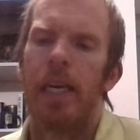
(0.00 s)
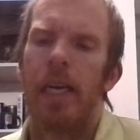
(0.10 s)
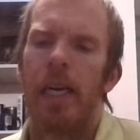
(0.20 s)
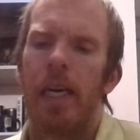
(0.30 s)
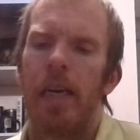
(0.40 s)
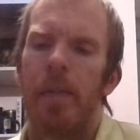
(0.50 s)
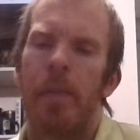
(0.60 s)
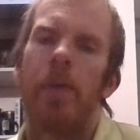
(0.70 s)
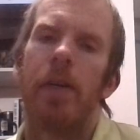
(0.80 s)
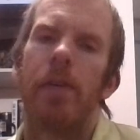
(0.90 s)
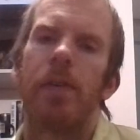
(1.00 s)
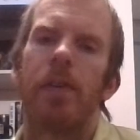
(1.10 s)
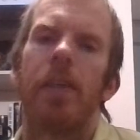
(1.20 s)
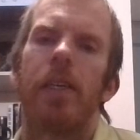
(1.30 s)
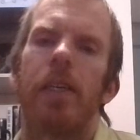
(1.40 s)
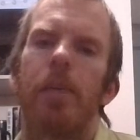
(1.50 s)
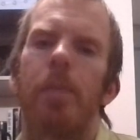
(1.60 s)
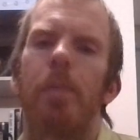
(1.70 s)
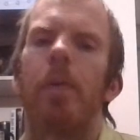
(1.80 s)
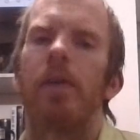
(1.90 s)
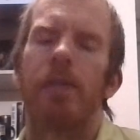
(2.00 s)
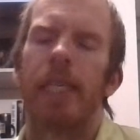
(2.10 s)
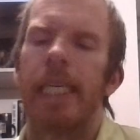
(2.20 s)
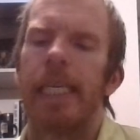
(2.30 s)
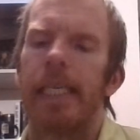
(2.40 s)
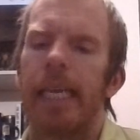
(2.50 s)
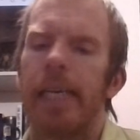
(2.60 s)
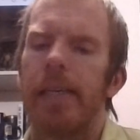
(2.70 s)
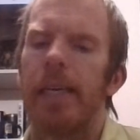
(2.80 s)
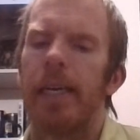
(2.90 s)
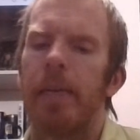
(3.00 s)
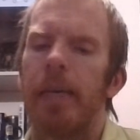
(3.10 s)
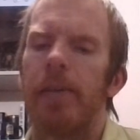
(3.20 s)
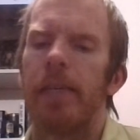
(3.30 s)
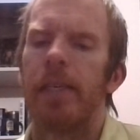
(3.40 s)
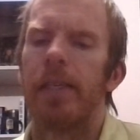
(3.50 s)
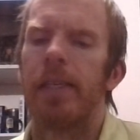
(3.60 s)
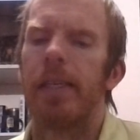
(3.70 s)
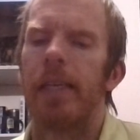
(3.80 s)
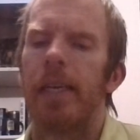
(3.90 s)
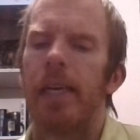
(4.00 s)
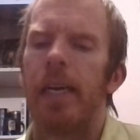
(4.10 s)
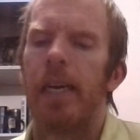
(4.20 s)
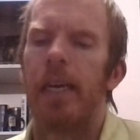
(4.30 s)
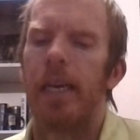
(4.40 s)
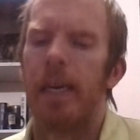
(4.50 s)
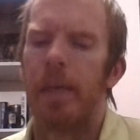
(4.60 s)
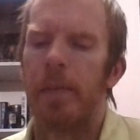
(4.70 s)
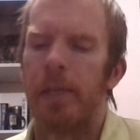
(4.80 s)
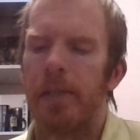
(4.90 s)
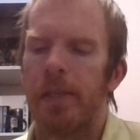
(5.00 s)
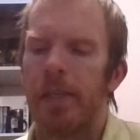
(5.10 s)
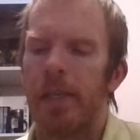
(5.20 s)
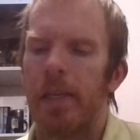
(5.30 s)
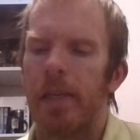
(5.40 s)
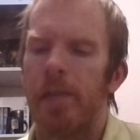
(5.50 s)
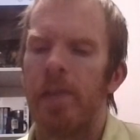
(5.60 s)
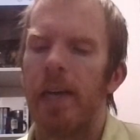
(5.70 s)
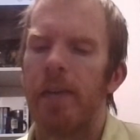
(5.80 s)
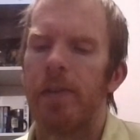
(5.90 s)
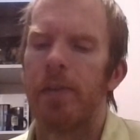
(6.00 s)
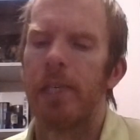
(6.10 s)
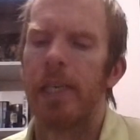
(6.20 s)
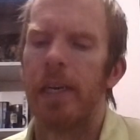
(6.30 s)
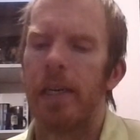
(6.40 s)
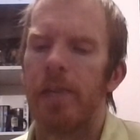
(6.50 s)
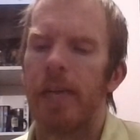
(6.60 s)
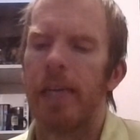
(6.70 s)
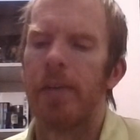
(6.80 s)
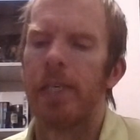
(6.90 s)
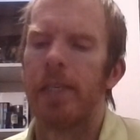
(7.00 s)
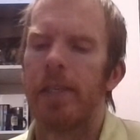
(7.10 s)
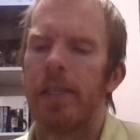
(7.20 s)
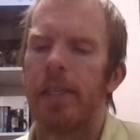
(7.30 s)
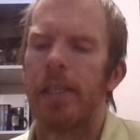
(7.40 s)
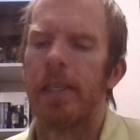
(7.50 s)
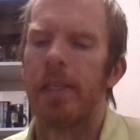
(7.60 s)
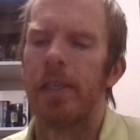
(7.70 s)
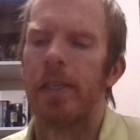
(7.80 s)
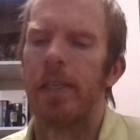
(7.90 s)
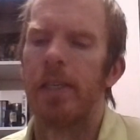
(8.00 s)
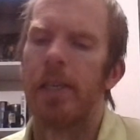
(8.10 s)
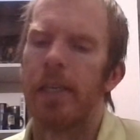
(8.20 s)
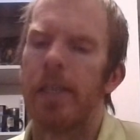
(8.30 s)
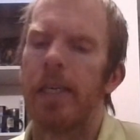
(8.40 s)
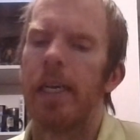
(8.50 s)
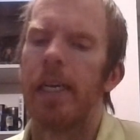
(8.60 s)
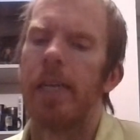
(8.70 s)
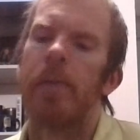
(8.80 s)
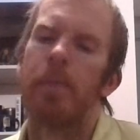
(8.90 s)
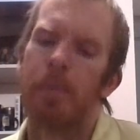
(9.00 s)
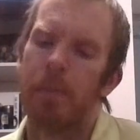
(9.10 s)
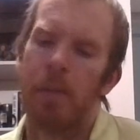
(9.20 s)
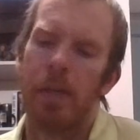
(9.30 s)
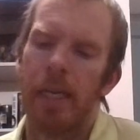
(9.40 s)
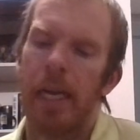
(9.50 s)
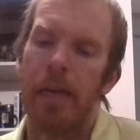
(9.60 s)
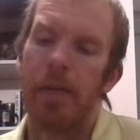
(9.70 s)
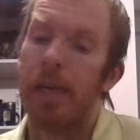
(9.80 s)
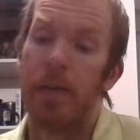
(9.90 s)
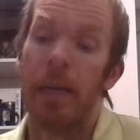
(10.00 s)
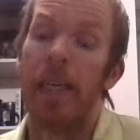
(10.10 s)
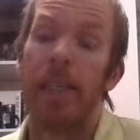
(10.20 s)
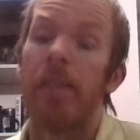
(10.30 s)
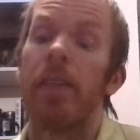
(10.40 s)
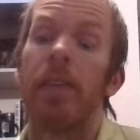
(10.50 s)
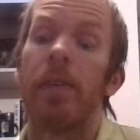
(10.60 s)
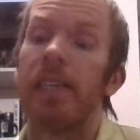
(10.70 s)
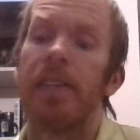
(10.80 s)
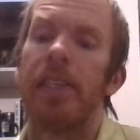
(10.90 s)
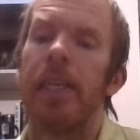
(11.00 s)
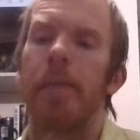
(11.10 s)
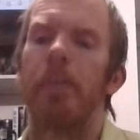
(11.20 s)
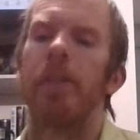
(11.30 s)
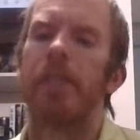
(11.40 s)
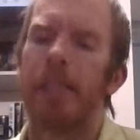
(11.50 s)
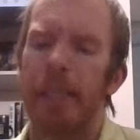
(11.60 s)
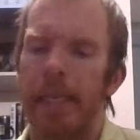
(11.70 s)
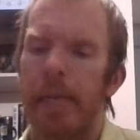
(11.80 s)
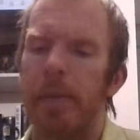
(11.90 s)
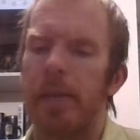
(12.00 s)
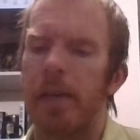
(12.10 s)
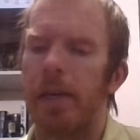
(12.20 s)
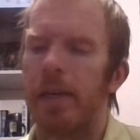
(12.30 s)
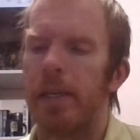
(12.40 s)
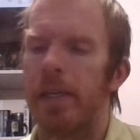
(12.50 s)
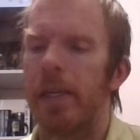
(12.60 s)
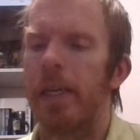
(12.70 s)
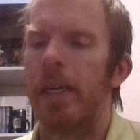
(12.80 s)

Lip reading: Well, her boyfriend at that time, at least. It's a 5/3 artifact creature, a juggernaut. Kind of ironic, the creature type's the name of the card.